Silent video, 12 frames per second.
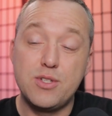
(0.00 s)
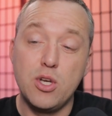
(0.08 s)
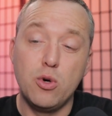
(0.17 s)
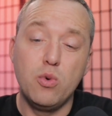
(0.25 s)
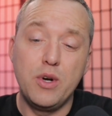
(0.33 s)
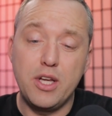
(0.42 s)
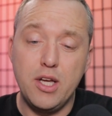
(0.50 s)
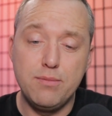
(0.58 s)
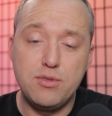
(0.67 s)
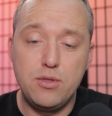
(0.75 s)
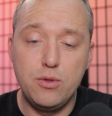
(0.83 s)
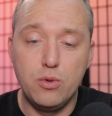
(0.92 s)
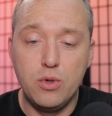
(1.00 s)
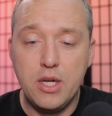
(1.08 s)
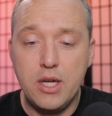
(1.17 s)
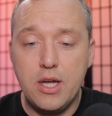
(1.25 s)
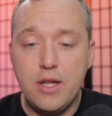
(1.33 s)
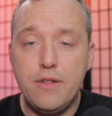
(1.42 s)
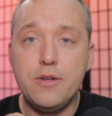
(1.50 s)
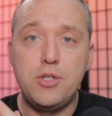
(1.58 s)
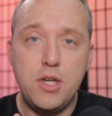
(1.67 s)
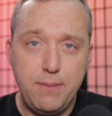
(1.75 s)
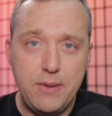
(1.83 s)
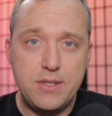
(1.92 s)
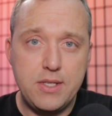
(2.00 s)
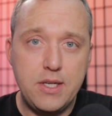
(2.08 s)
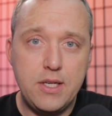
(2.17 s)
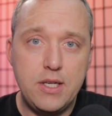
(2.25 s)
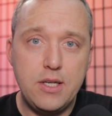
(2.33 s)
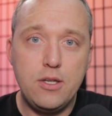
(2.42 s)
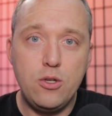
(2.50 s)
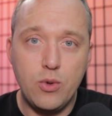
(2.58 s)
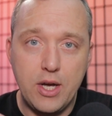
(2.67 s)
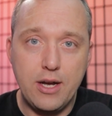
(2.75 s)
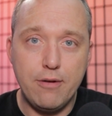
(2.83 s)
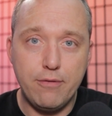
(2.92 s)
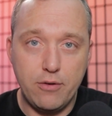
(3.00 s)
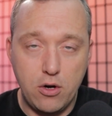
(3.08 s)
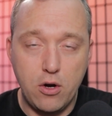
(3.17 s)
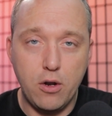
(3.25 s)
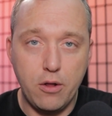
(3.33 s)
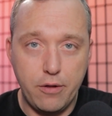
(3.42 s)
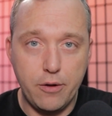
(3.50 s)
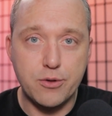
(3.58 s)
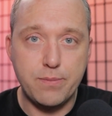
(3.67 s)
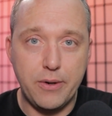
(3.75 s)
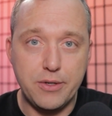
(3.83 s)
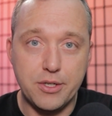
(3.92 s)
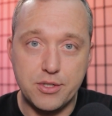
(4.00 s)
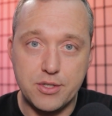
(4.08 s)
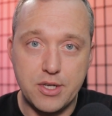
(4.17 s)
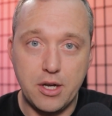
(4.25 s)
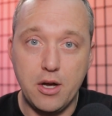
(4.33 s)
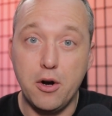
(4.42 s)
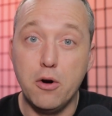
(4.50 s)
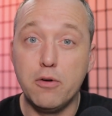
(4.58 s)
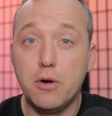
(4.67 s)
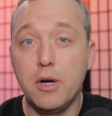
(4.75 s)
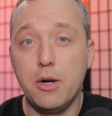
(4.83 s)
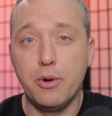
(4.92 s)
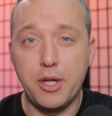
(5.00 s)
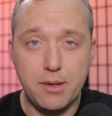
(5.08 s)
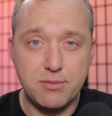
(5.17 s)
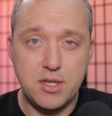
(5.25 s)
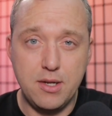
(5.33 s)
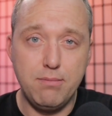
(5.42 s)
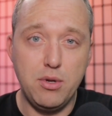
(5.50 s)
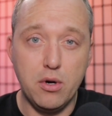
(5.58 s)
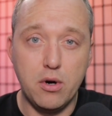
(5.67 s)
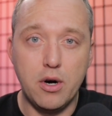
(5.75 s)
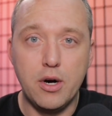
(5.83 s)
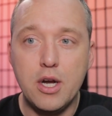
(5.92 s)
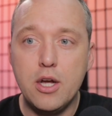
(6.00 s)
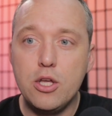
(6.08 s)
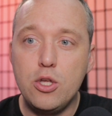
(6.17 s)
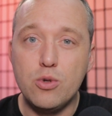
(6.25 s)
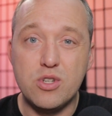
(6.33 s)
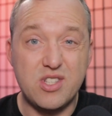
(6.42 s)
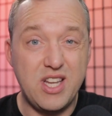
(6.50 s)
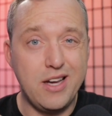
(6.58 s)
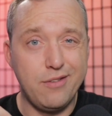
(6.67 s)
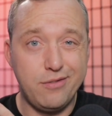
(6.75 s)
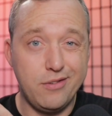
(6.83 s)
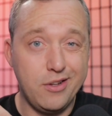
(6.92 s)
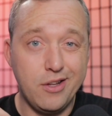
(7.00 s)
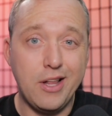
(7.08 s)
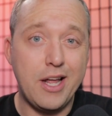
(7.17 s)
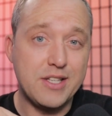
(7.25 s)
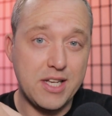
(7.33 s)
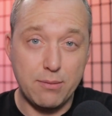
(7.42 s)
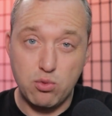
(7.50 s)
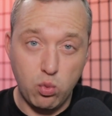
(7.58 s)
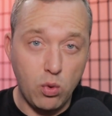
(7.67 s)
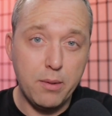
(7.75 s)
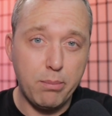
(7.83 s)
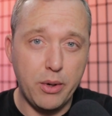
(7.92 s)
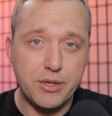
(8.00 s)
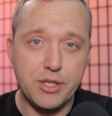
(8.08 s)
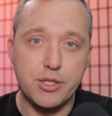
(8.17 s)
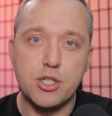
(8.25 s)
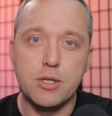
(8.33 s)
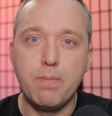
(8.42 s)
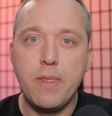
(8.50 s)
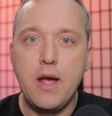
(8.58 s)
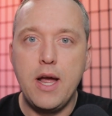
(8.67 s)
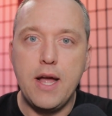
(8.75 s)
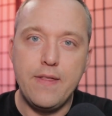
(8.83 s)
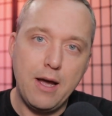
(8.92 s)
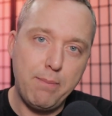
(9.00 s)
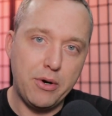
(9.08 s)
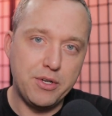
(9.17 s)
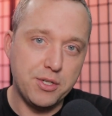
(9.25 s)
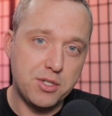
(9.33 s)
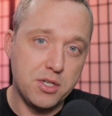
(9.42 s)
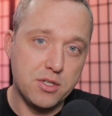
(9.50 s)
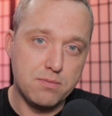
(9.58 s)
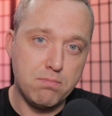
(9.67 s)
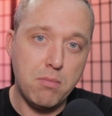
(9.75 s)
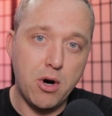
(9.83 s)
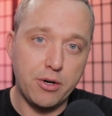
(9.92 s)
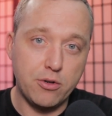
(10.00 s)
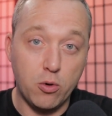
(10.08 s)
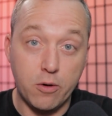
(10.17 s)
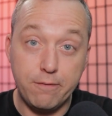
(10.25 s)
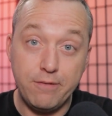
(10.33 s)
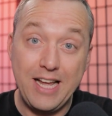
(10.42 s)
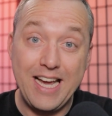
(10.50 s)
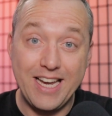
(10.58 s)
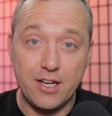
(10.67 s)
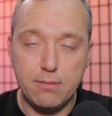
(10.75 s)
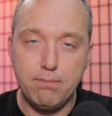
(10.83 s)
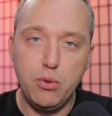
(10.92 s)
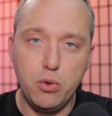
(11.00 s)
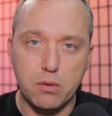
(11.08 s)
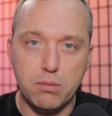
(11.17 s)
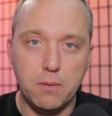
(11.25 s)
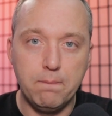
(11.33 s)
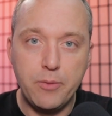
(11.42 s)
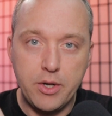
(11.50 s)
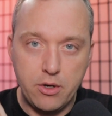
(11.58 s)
So when it comes to the GPT, you have all of those partitions I gone over, and when it comes to MBR, you just have a lot of times one partition, and that partition is marked or flagged bootable.